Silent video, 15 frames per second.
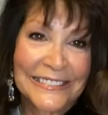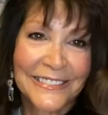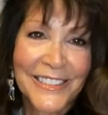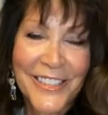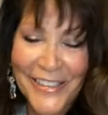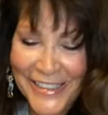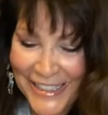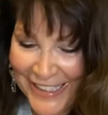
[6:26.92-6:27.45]

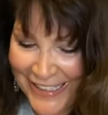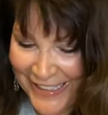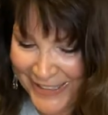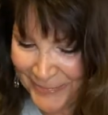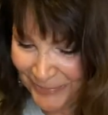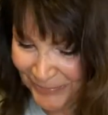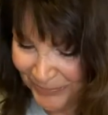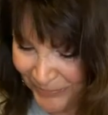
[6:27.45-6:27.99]
So excited.
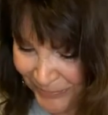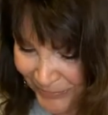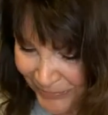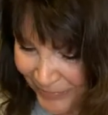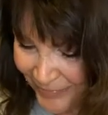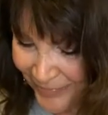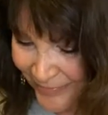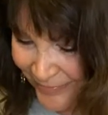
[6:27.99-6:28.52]

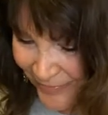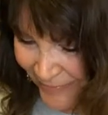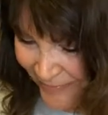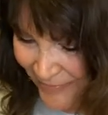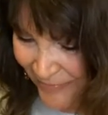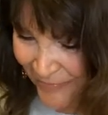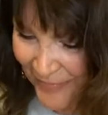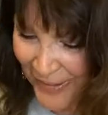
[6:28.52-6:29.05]

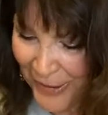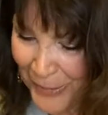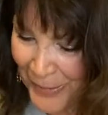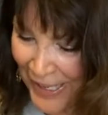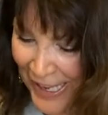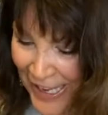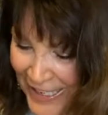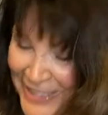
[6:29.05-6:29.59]

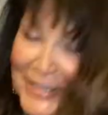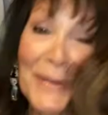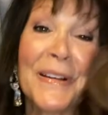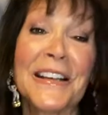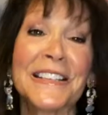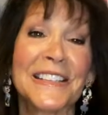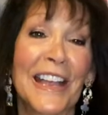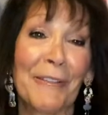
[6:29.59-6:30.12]
Okay, so
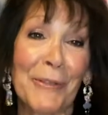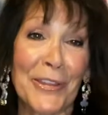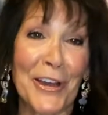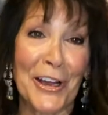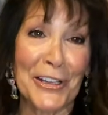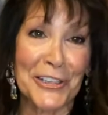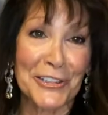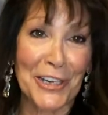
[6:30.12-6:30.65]
as with
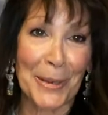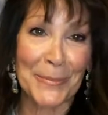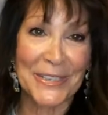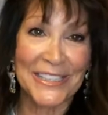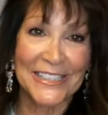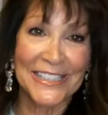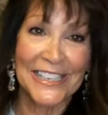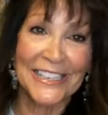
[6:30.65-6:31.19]
all Shop
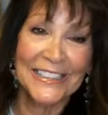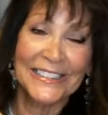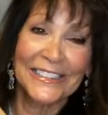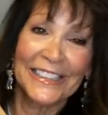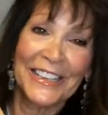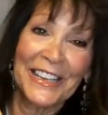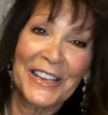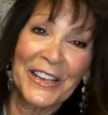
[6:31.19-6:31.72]
Disney,
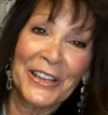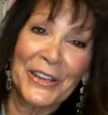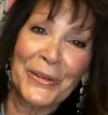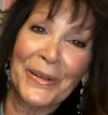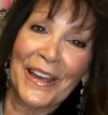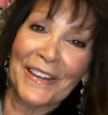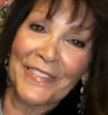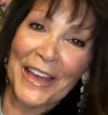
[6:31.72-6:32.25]
you
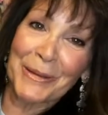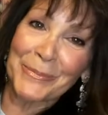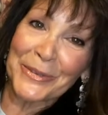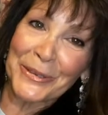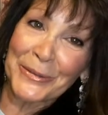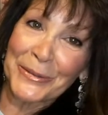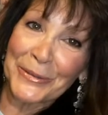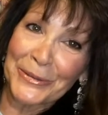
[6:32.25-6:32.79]
have that
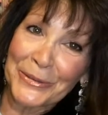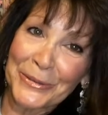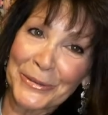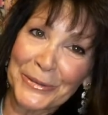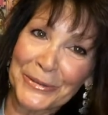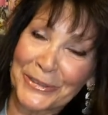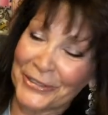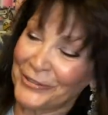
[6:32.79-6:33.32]

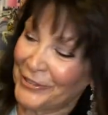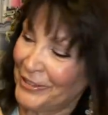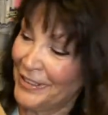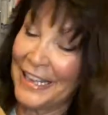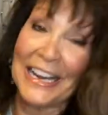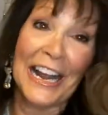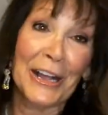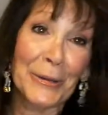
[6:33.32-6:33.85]
beautiful,
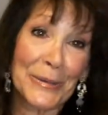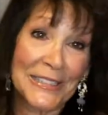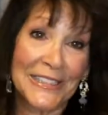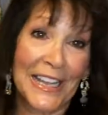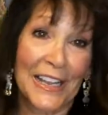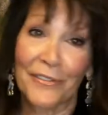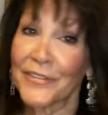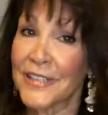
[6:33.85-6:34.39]
and I always
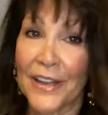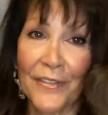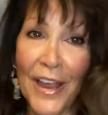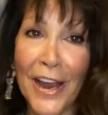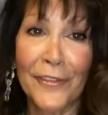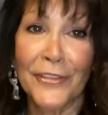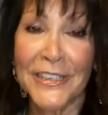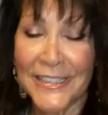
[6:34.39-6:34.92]
save
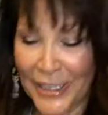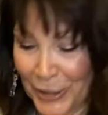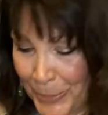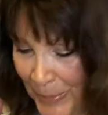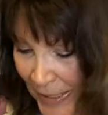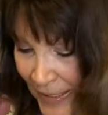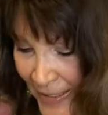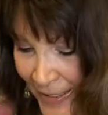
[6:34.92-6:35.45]
every single
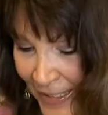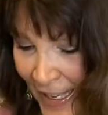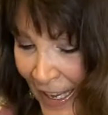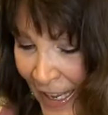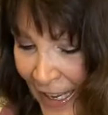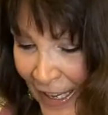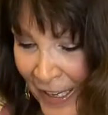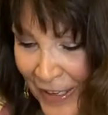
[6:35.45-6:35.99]
piece
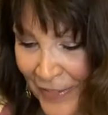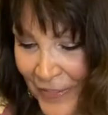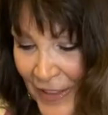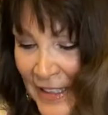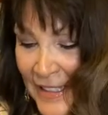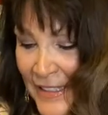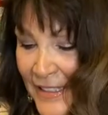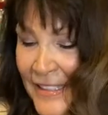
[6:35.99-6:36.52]
of
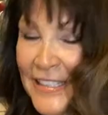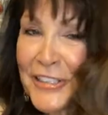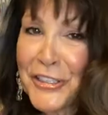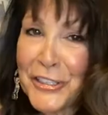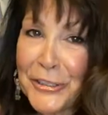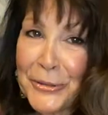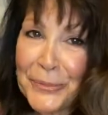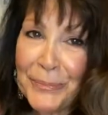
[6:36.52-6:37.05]
this
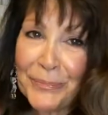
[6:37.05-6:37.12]
tissue.